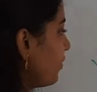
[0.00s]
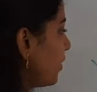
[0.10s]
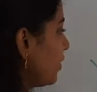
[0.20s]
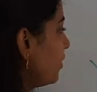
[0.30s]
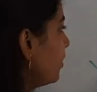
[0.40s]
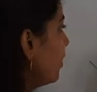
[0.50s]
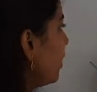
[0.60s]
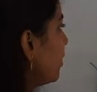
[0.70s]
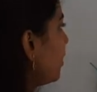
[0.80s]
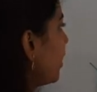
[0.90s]
y,
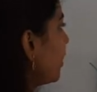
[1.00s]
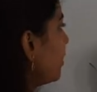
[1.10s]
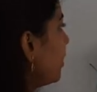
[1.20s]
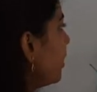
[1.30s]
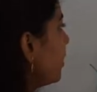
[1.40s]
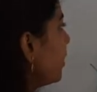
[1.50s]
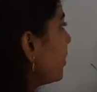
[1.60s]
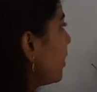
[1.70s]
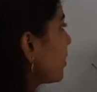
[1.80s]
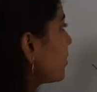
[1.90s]
and then I can take here
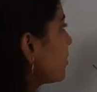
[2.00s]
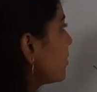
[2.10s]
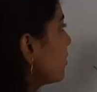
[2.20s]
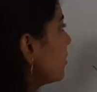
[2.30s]
x.